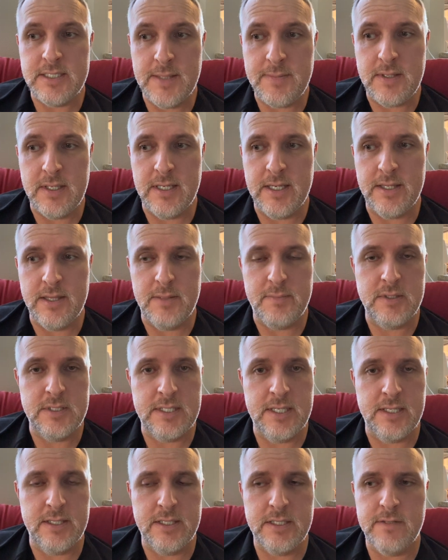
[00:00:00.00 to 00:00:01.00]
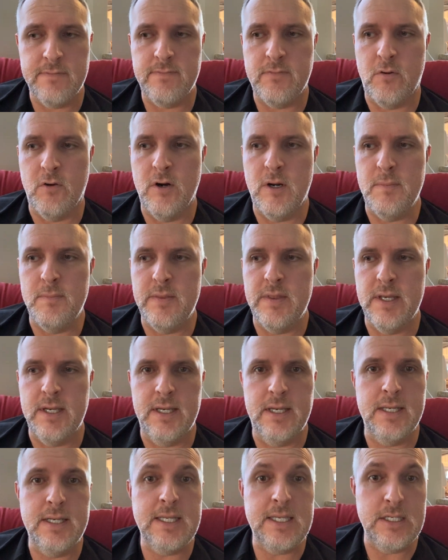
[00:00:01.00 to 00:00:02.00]
tibia and the patella to form
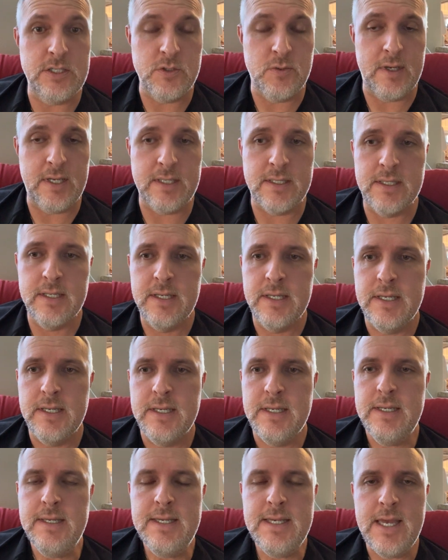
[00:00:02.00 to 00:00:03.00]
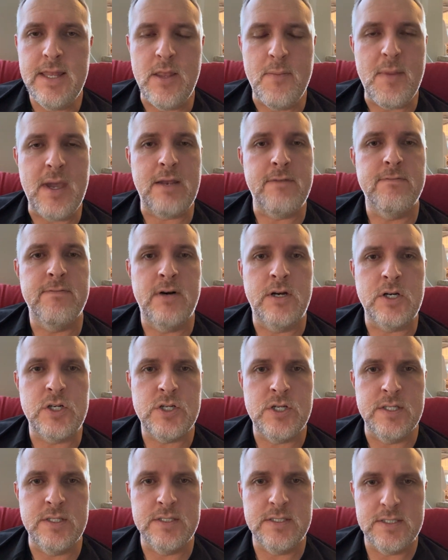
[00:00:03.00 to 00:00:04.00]
the knee joint. And the main
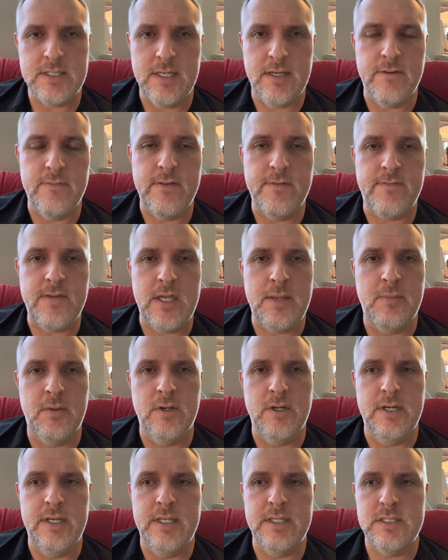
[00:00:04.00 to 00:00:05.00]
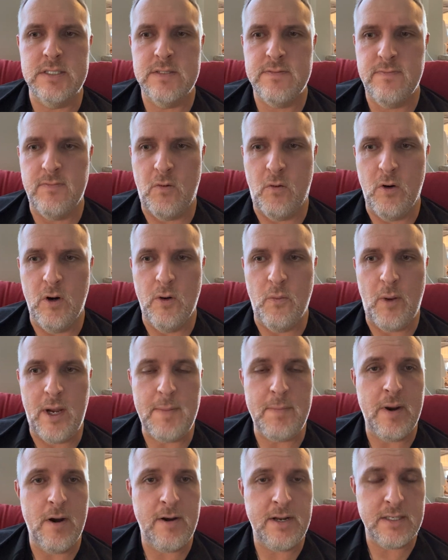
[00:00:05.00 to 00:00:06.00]
functions of the femur is for
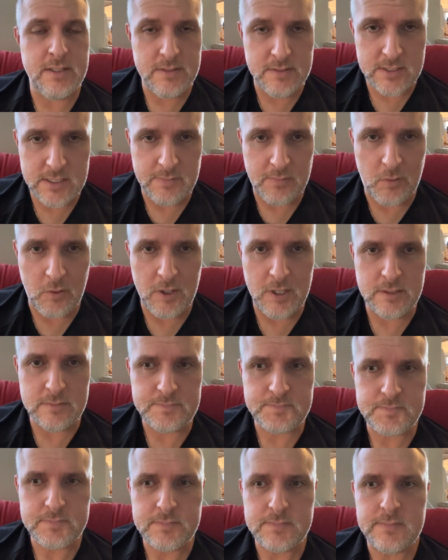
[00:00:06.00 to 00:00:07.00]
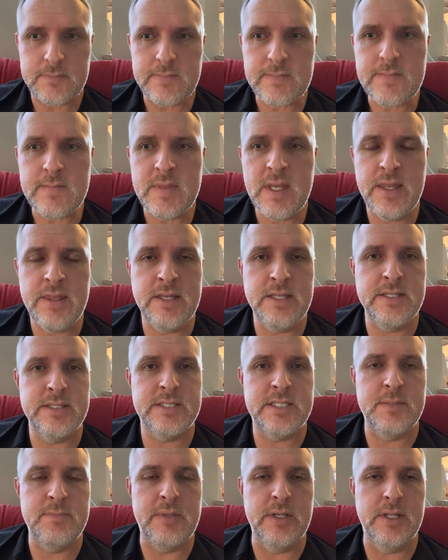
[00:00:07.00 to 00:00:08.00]
weight-bearing support and then
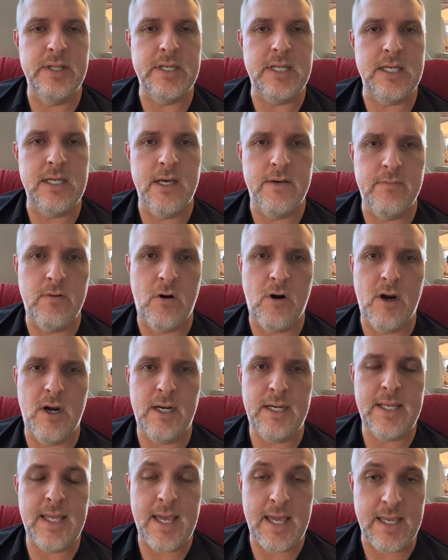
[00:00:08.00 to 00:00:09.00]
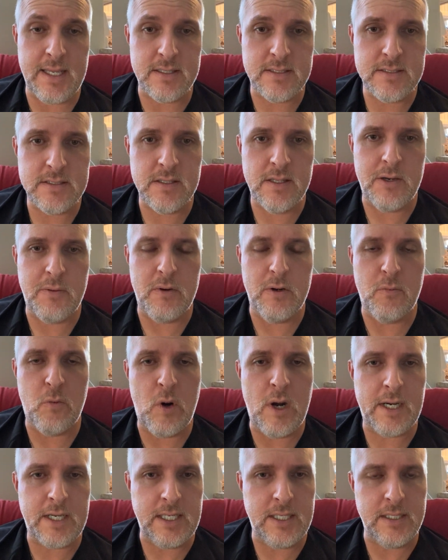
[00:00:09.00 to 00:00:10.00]
stability of our gait so that we're
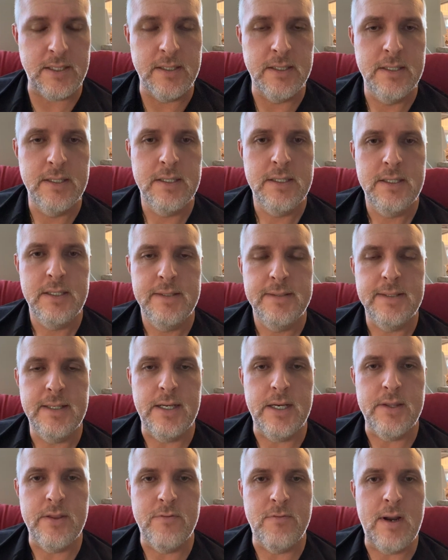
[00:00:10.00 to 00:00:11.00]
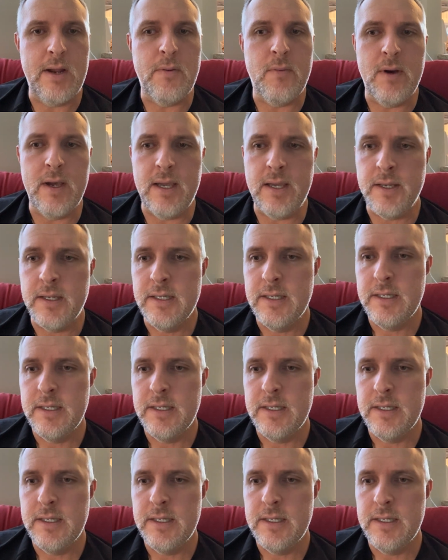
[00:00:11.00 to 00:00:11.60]
walking the right way.